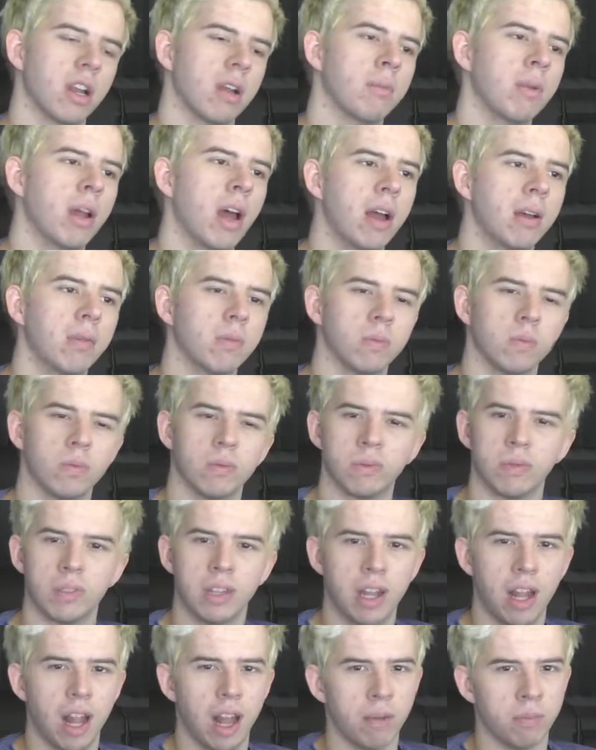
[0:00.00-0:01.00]
I'm not
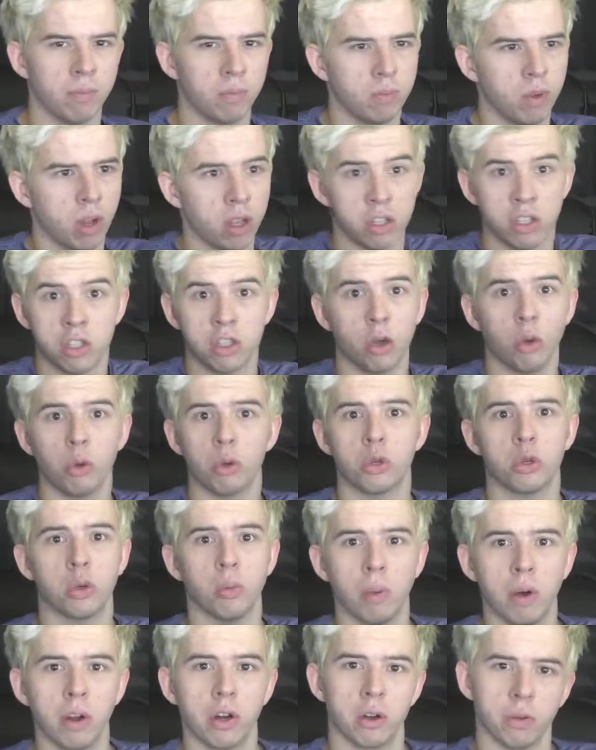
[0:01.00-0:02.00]
a
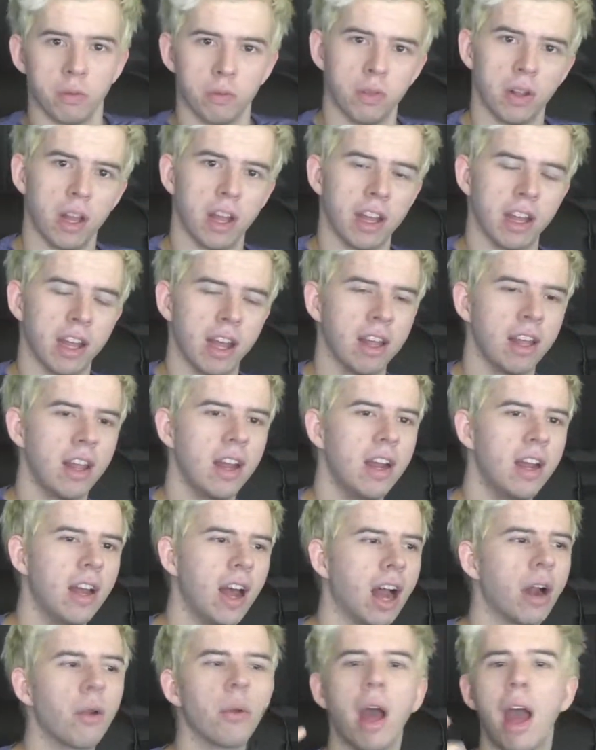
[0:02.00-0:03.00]
social butterfly.
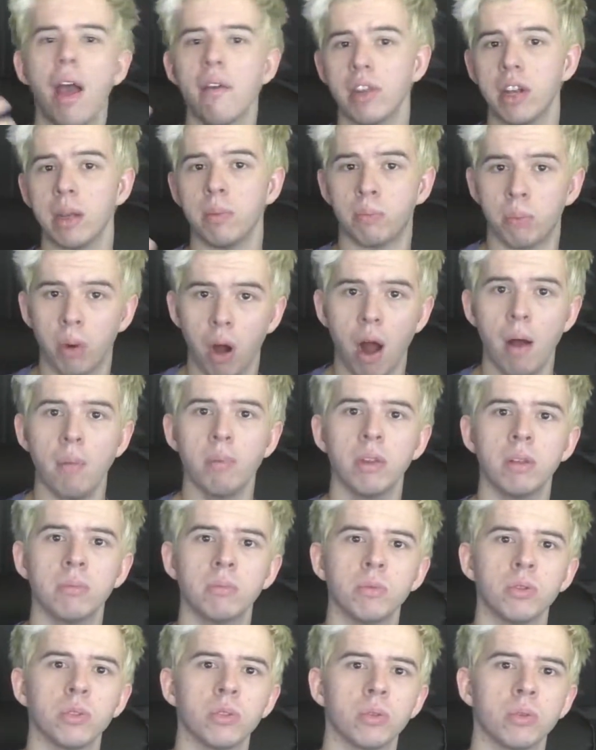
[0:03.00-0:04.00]
I don't have any
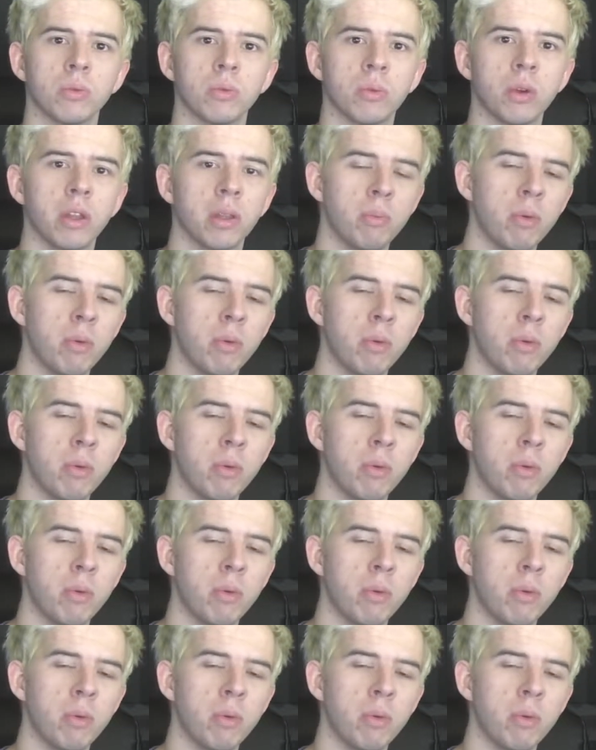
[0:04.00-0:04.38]
problems with